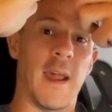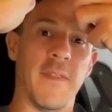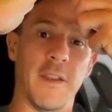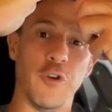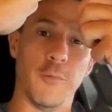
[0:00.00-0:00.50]

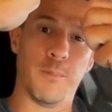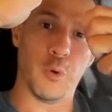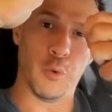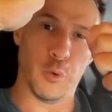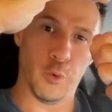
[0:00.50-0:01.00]
And then you're
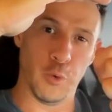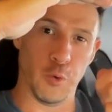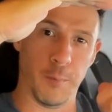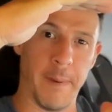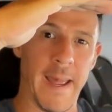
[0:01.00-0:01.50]

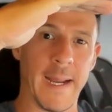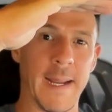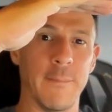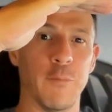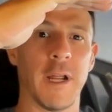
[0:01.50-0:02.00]
pulled
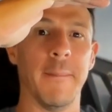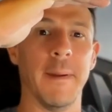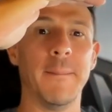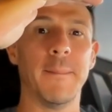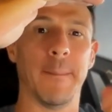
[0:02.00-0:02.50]
back. And what I
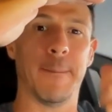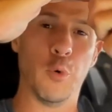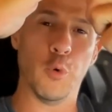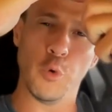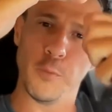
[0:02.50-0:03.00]
mean by
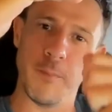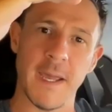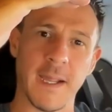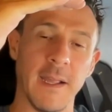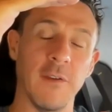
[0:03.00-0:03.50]
pulled
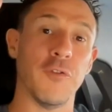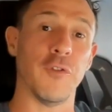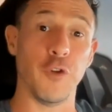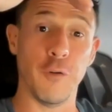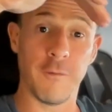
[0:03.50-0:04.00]
back is
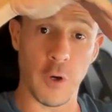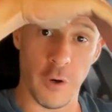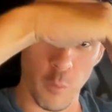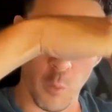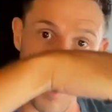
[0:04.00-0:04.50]
that you've
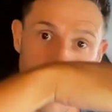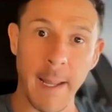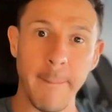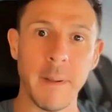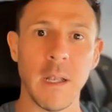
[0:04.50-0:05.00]
gone
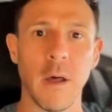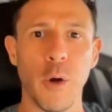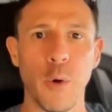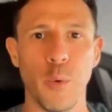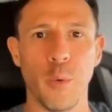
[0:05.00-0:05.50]
way
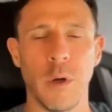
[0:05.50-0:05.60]
below